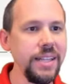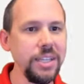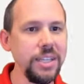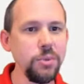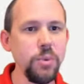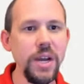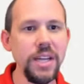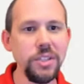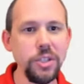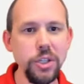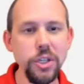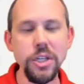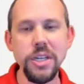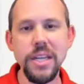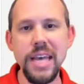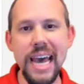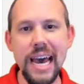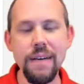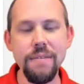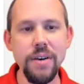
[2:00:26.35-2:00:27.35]
That's why it's good
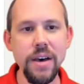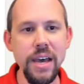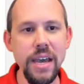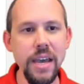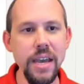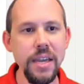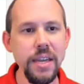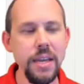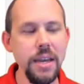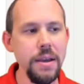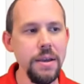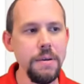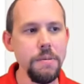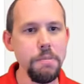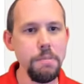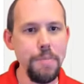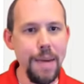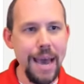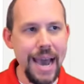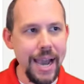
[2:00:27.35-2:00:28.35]
to have a
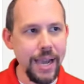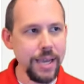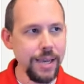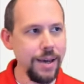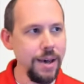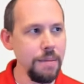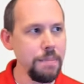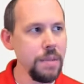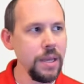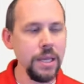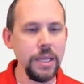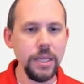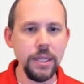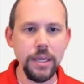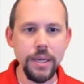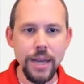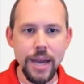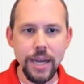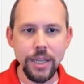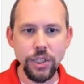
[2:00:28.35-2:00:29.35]
backup
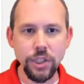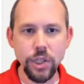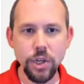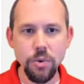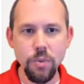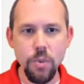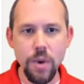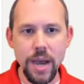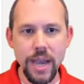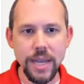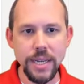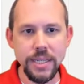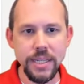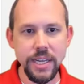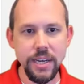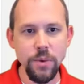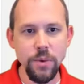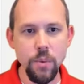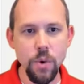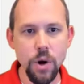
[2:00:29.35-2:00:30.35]
not sure why it
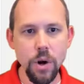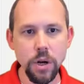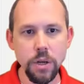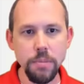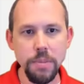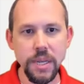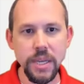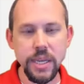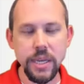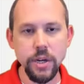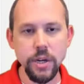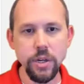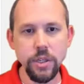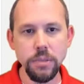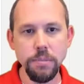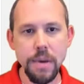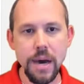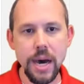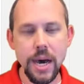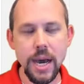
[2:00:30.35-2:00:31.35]
didn't work, but here's
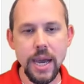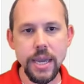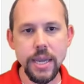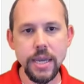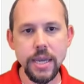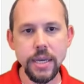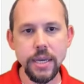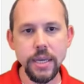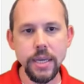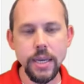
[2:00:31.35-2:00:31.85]
my,